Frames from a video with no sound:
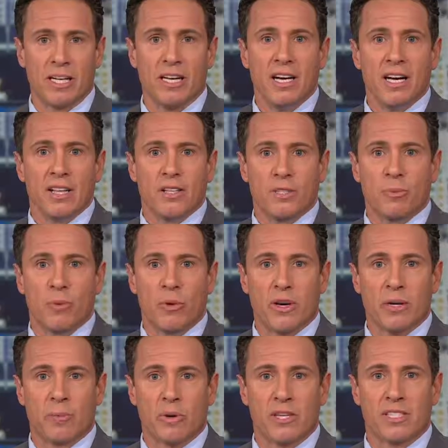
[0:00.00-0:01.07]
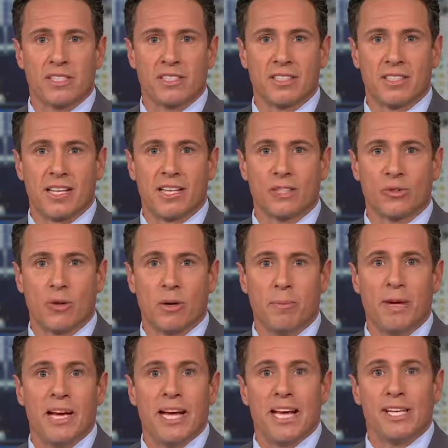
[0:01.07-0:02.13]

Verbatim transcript: This morning, President elect Trump is